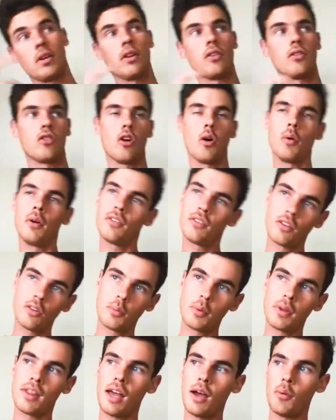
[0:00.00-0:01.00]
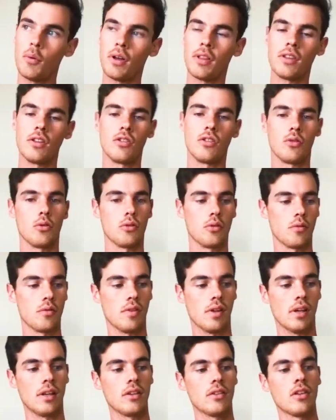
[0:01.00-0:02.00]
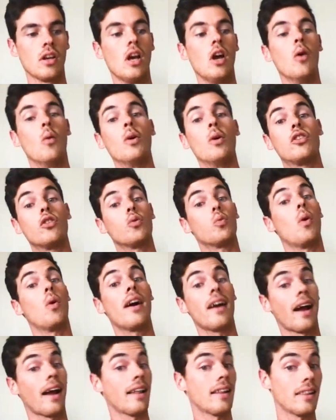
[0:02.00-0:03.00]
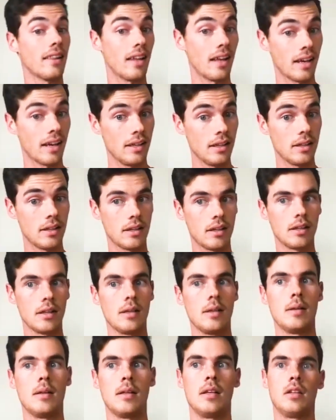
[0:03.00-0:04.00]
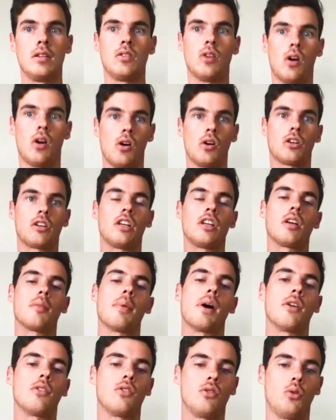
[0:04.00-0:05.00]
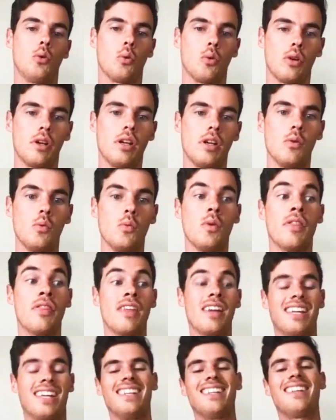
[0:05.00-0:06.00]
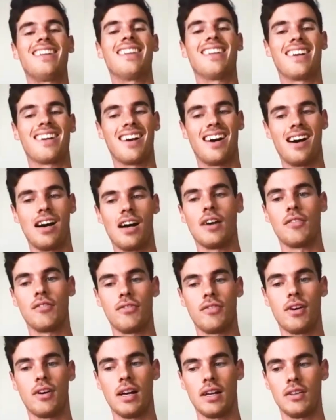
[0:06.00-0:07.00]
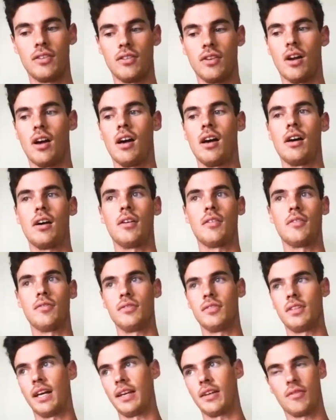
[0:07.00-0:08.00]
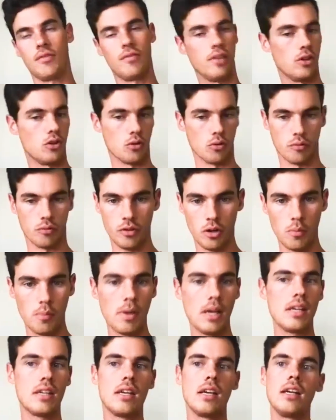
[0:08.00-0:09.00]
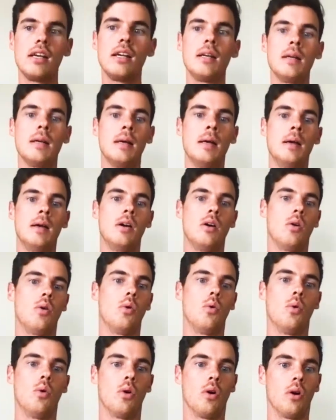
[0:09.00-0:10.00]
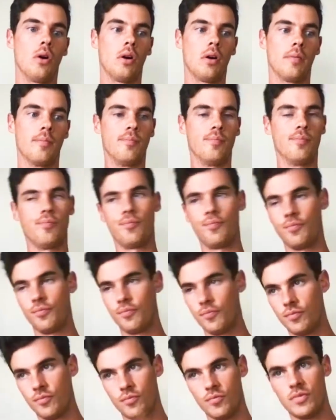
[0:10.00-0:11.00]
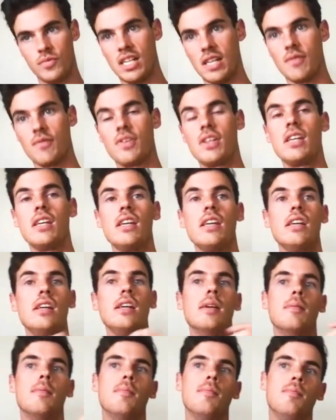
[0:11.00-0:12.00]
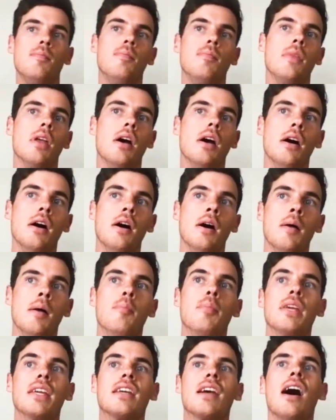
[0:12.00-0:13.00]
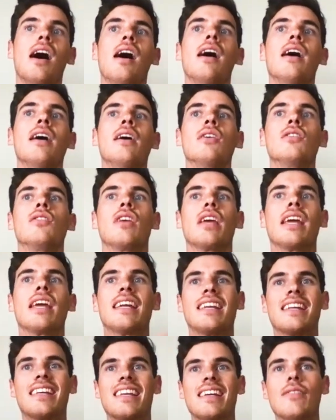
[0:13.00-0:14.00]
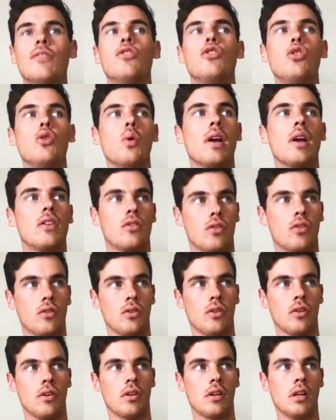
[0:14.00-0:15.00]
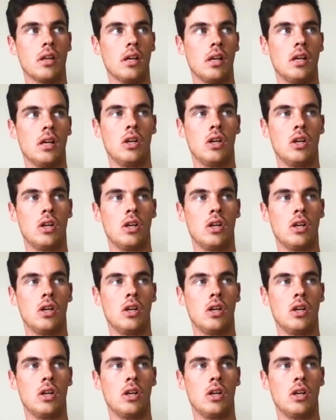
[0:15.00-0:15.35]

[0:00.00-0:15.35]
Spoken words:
Does it always have to be that way? These sorts of things, which is why I like talking about story within the confines of like feature filmmaking or TV, because it gives you a certain,